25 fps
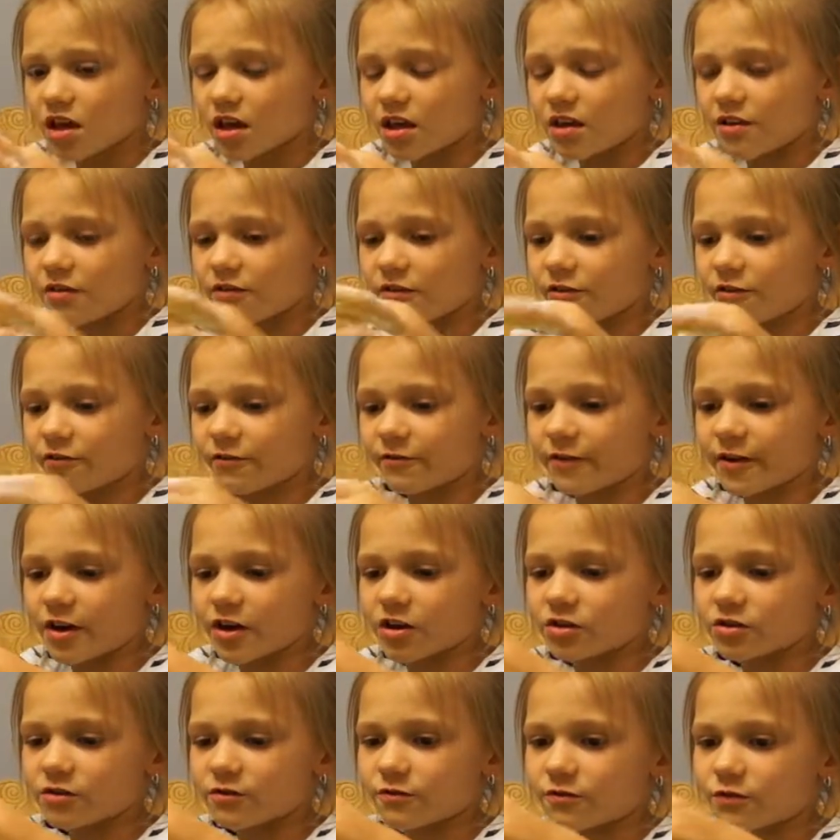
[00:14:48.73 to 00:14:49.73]
If it
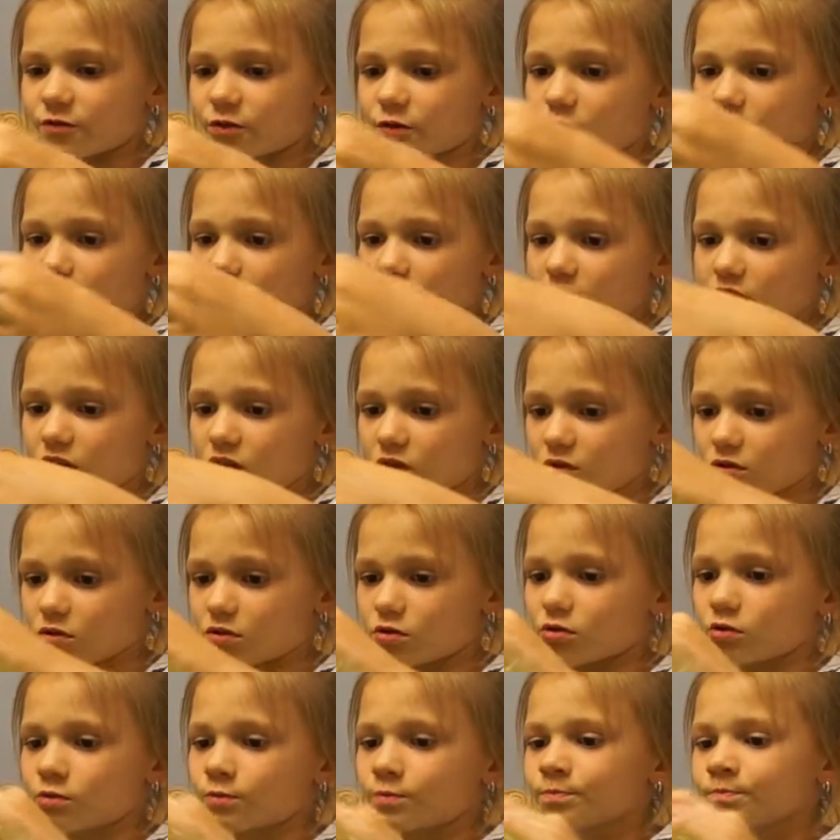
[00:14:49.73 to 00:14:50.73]
fails for
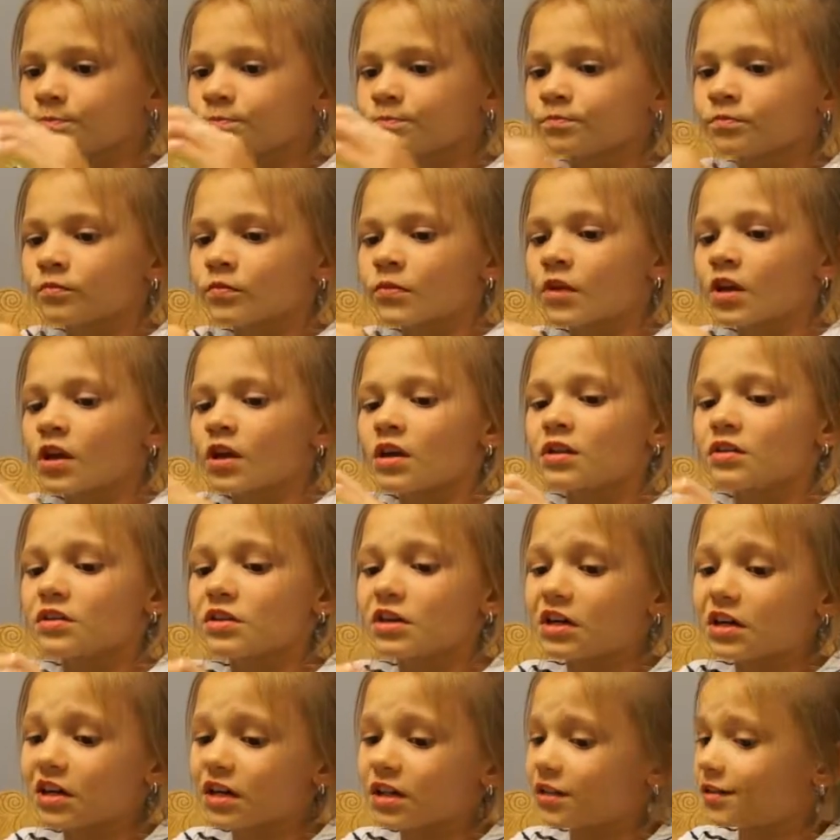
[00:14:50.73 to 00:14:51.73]
you,
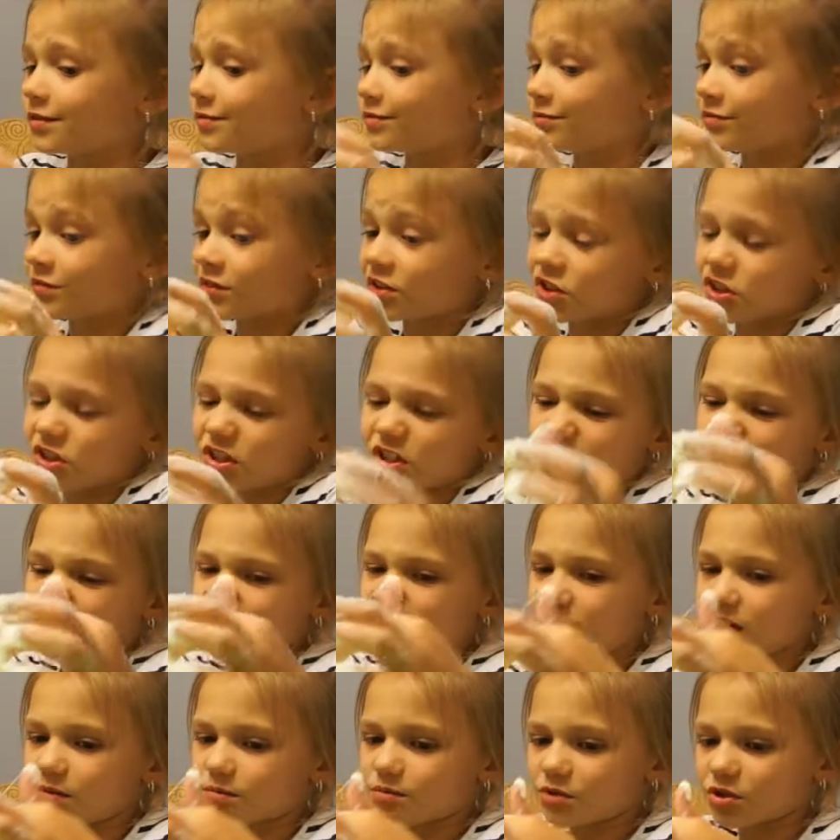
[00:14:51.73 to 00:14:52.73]
then just
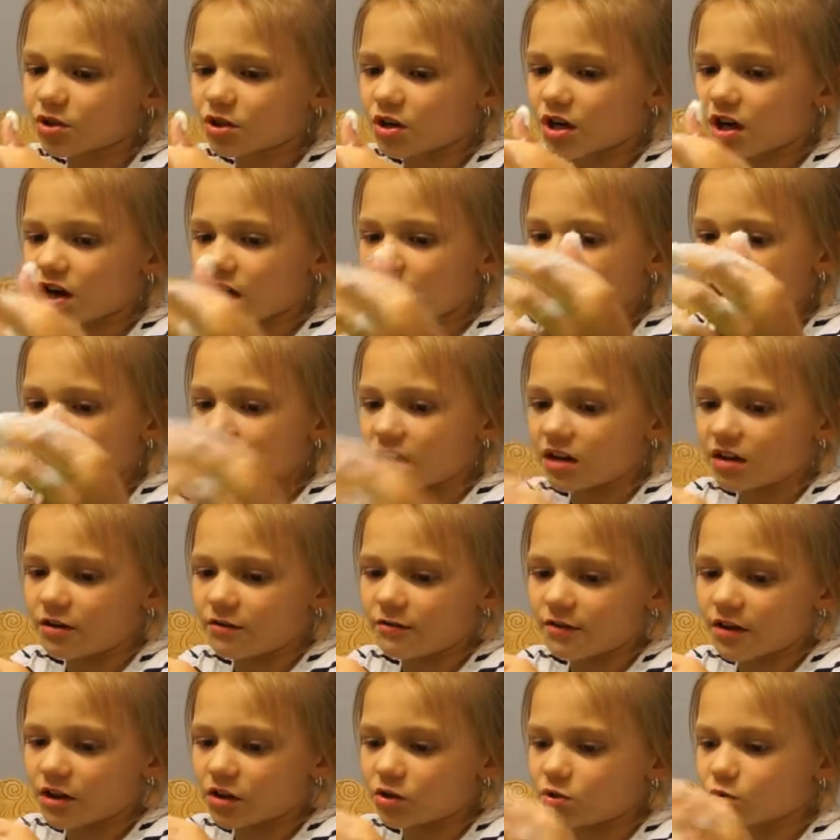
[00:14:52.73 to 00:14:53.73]
keep trying and
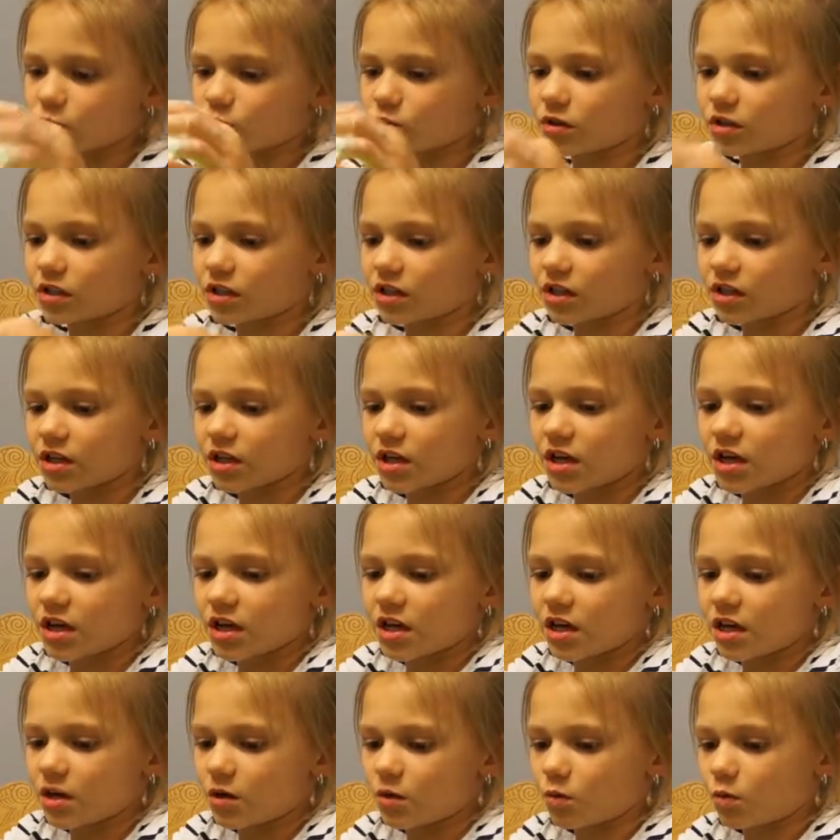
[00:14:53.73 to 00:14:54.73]
eventually
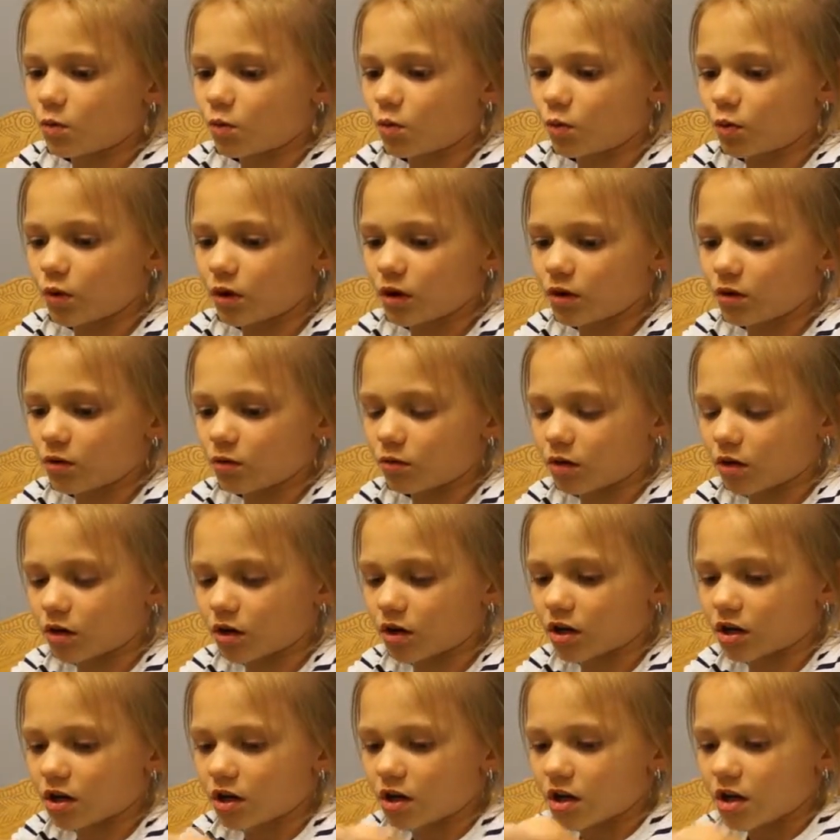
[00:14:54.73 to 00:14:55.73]
it will
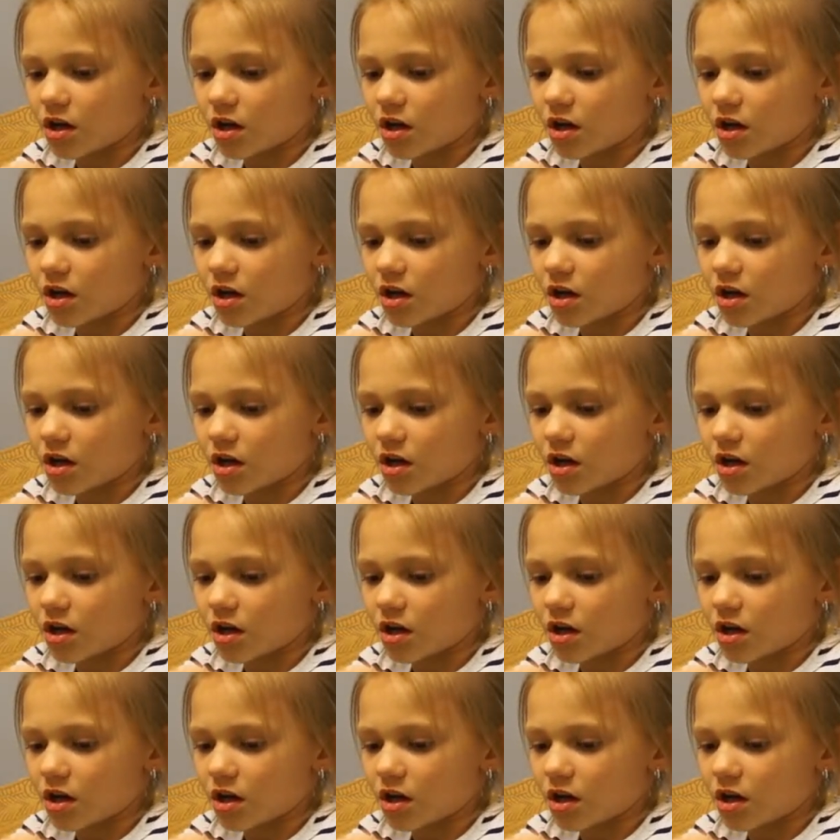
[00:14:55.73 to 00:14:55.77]
work.